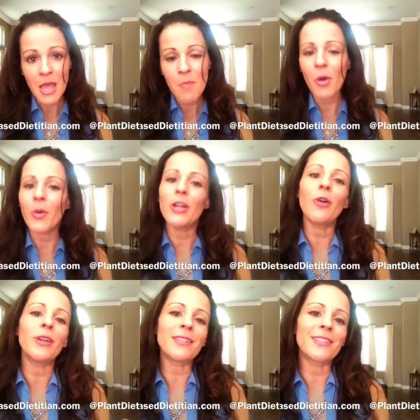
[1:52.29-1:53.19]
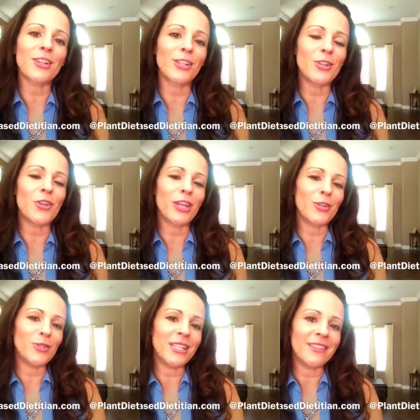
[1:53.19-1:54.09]
But we don't necessarily know that
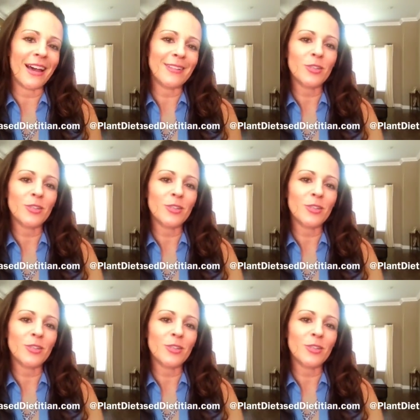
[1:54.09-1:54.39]
you need that.